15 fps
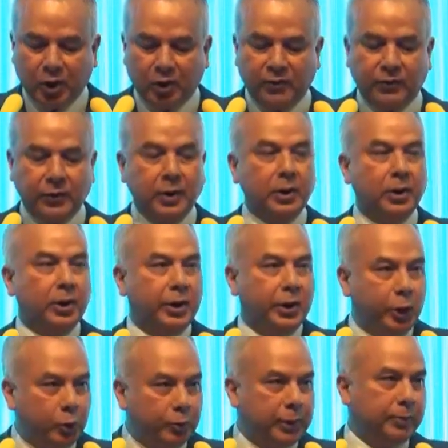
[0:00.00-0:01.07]
of
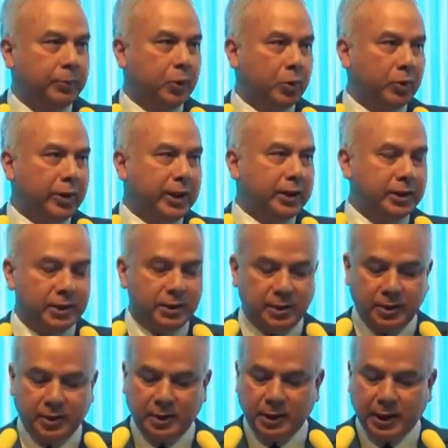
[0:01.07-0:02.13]
human progress,
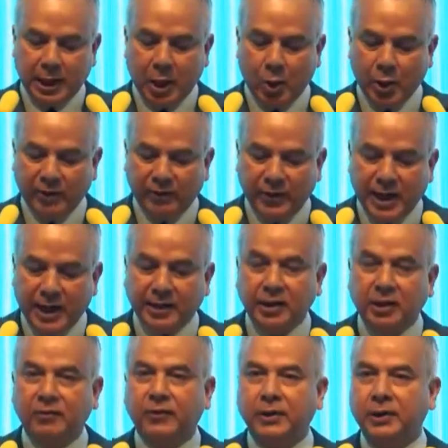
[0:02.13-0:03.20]
however
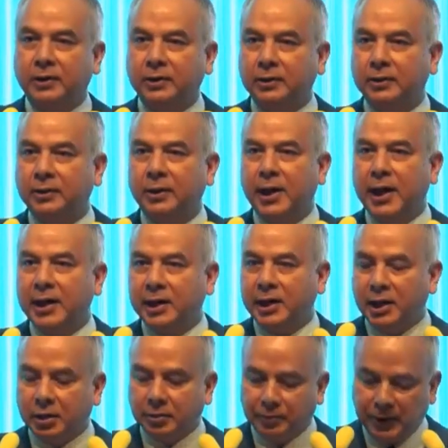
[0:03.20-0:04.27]
uneven and
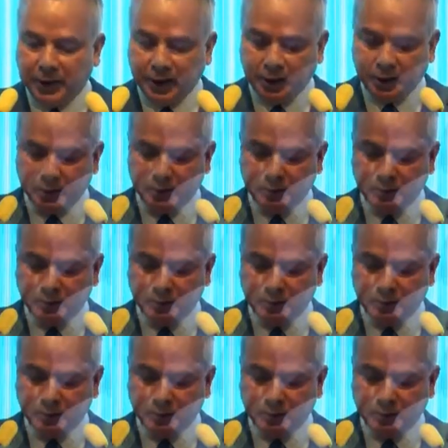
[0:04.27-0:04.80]
incomplete.